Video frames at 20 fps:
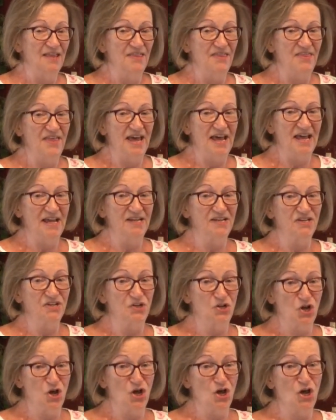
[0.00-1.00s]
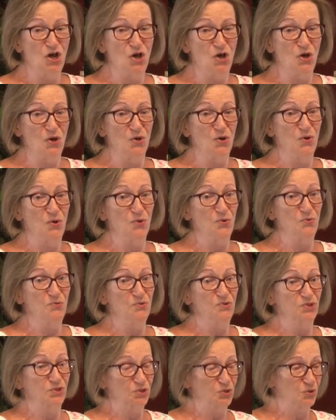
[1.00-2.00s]
Then
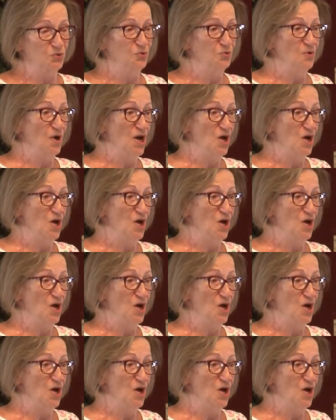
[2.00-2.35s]
go to